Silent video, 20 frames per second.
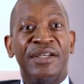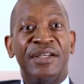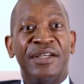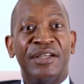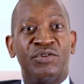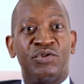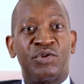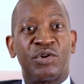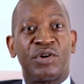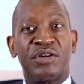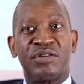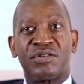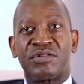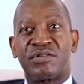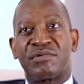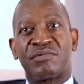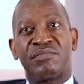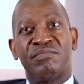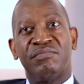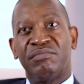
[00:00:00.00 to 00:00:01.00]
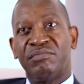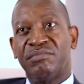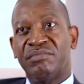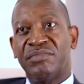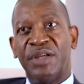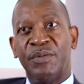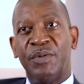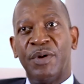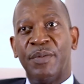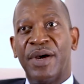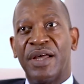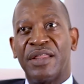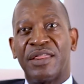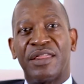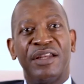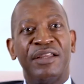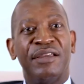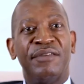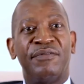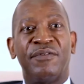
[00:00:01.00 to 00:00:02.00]
It took us maybe about
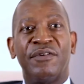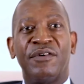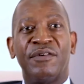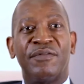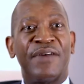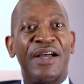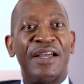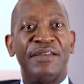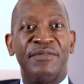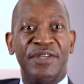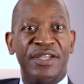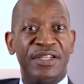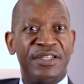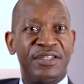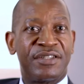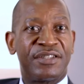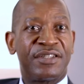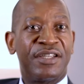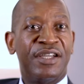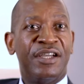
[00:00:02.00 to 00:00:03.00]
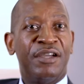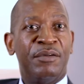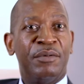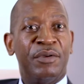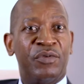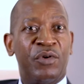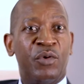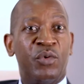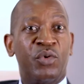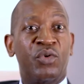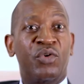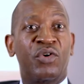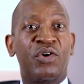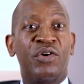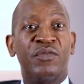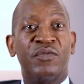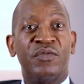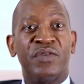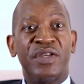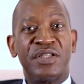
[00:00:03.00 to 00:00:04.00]
3, 4, 5 years before we could
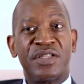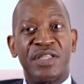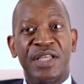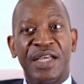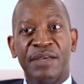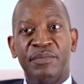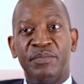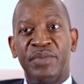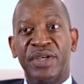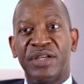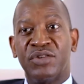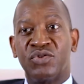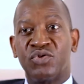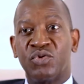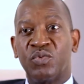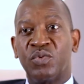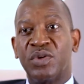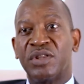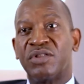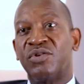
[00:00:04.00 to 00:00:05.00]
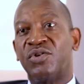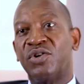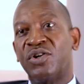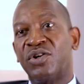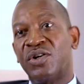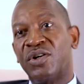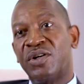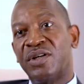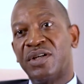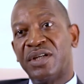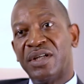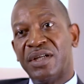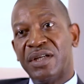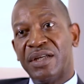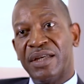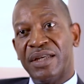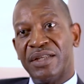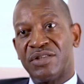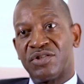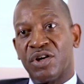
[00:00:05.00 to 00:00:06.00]
convince the NBA to withdraw
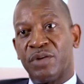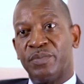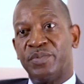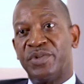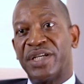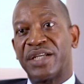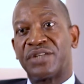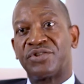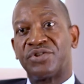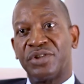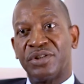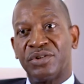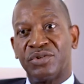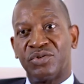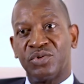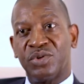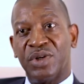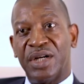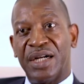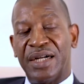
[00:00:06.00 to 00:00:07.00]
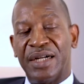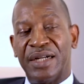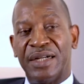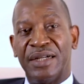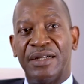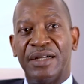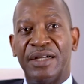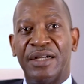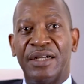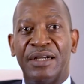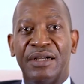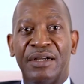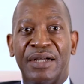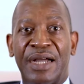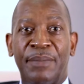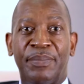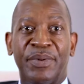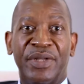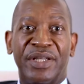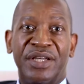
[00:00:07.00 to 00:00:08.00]
its objection to our
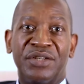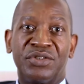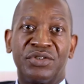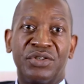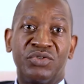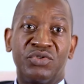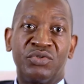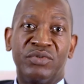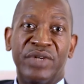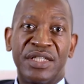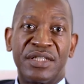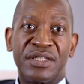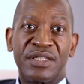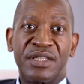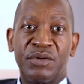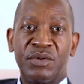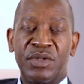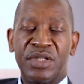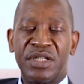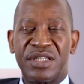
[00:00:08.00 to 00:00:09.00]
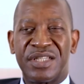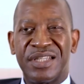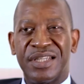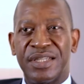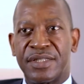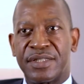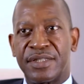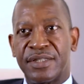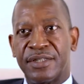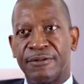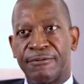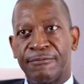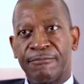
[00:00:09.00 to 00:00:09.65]
application to register with the CAC.